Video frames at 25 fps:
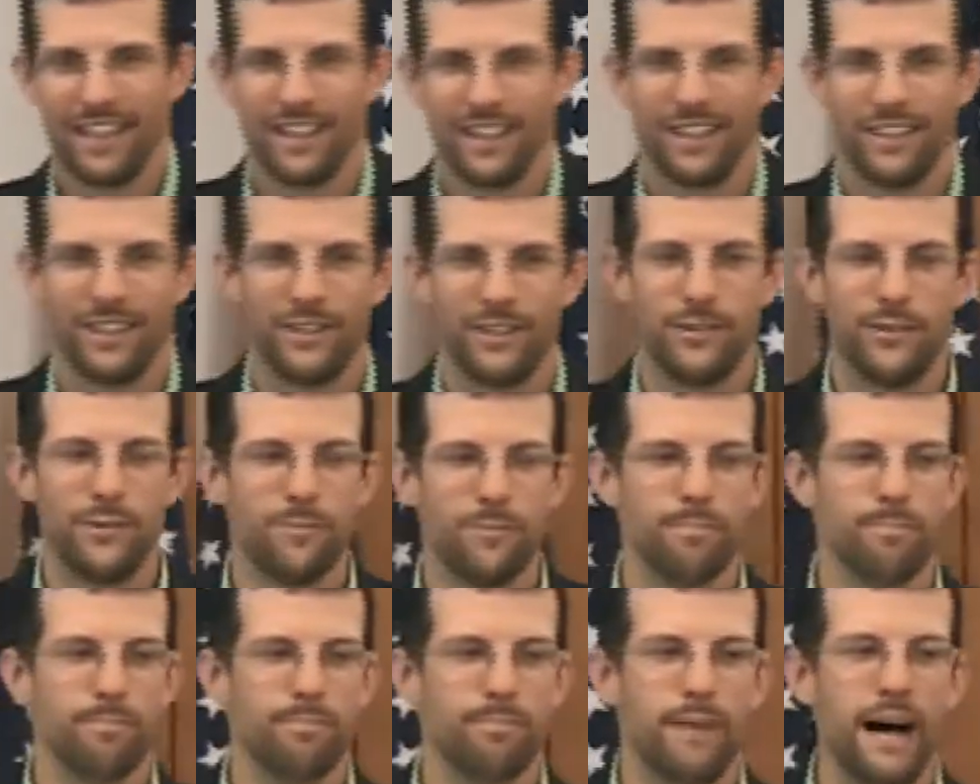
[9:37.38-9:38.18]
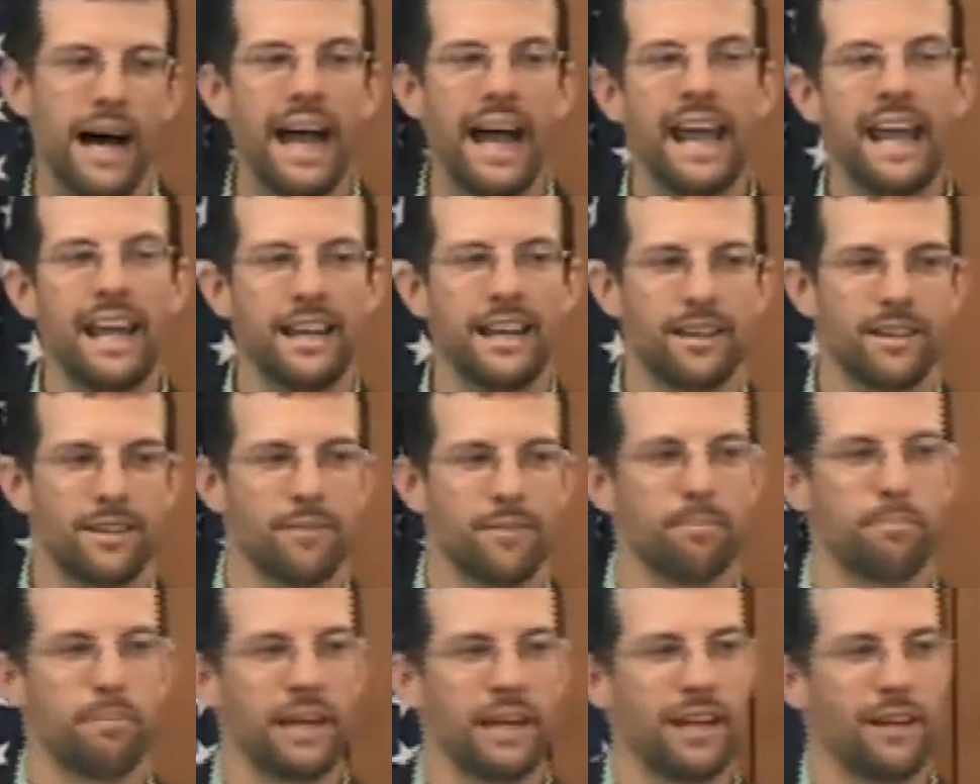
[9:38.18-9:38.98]
You might
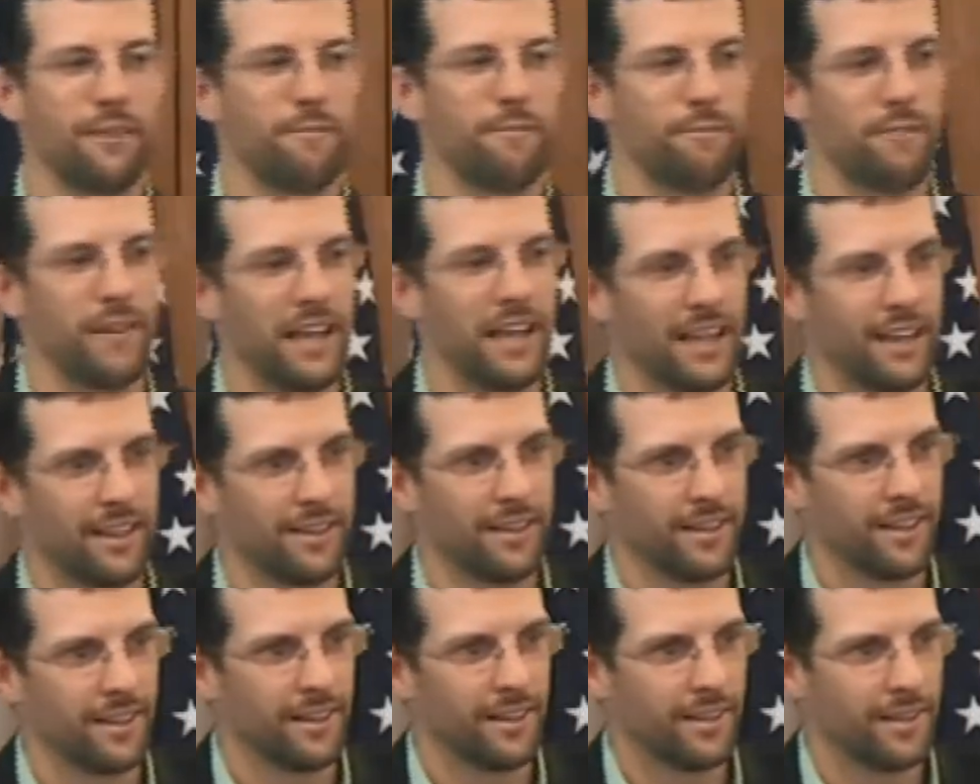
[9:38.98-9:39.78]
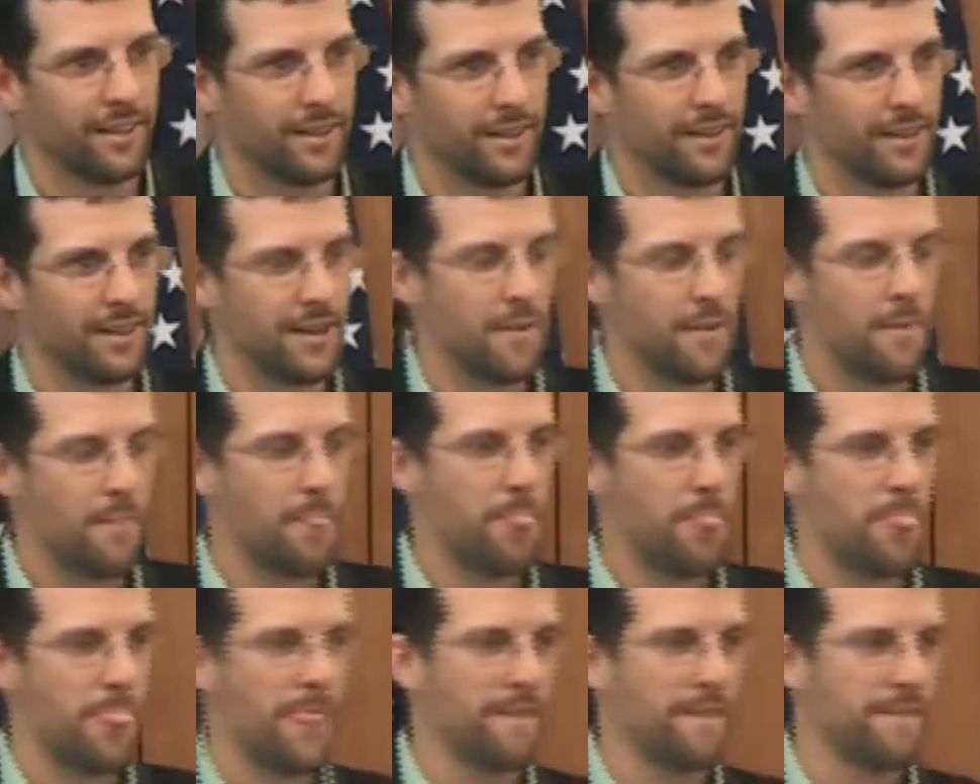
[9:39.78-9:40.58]
benefit
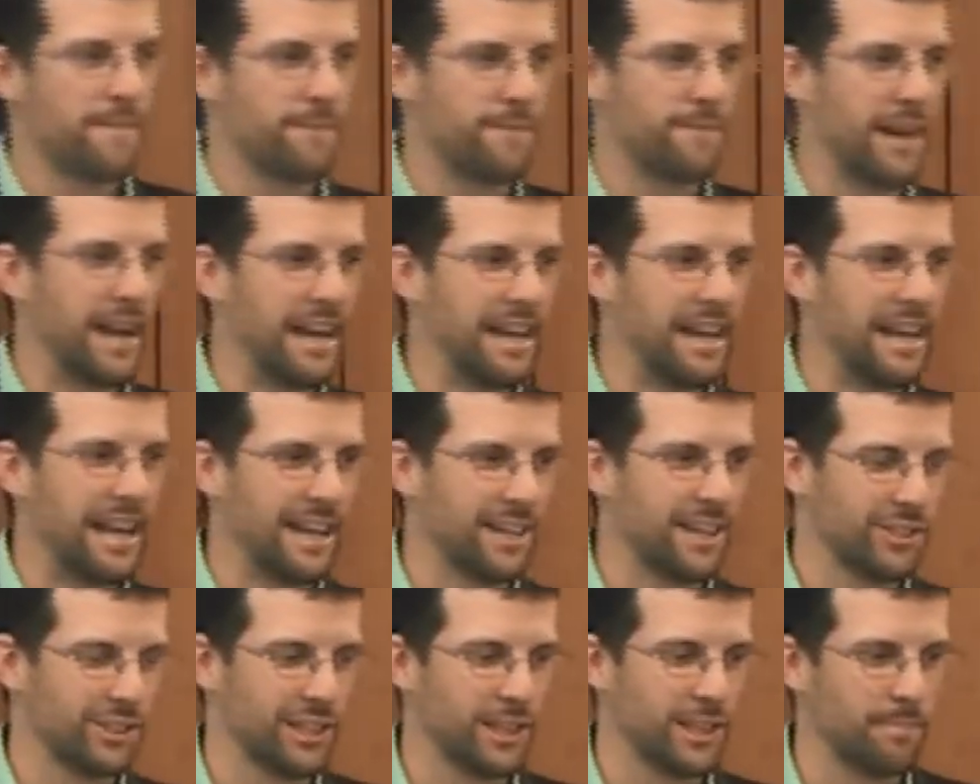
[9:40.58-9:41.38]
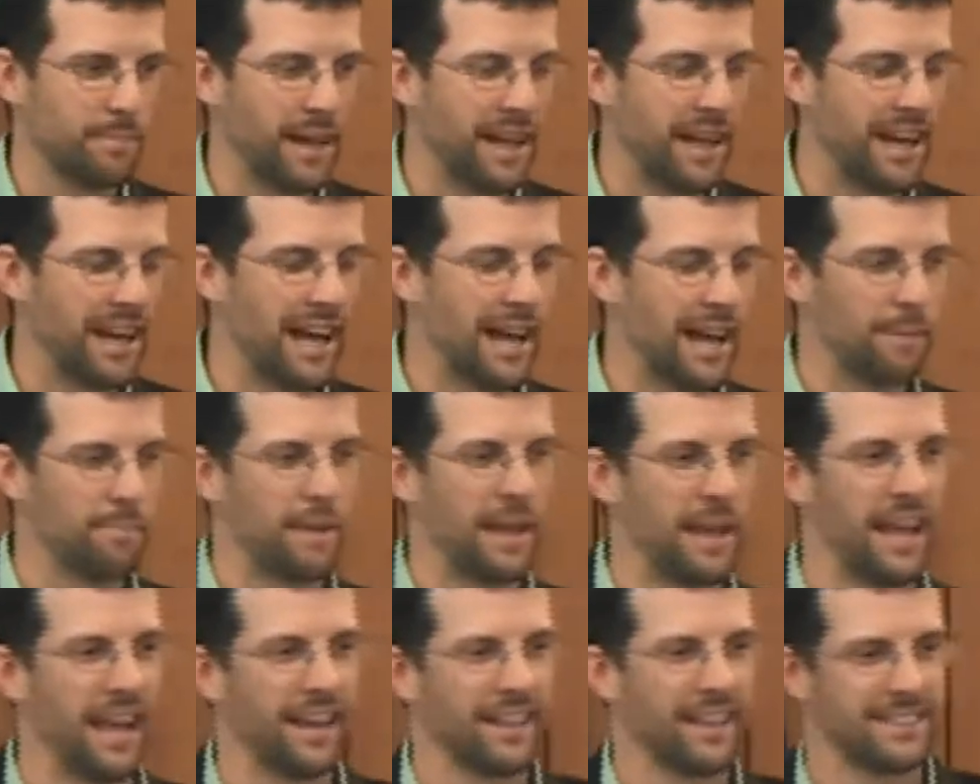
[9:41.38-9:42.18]
financially by not
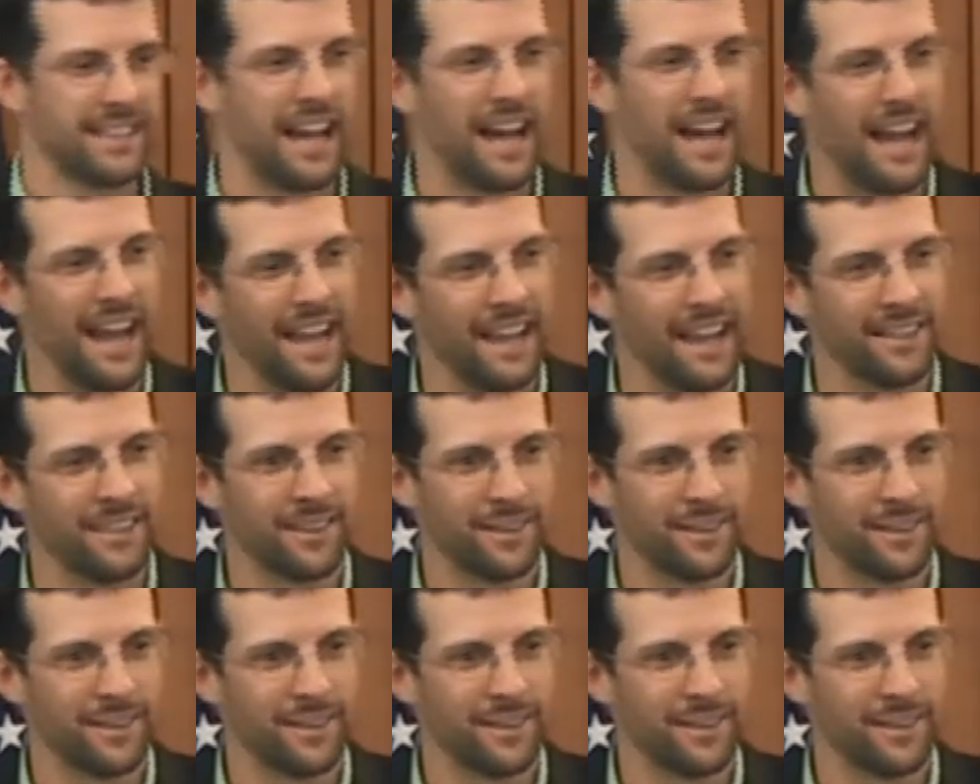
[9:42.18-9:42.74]
paying tithe,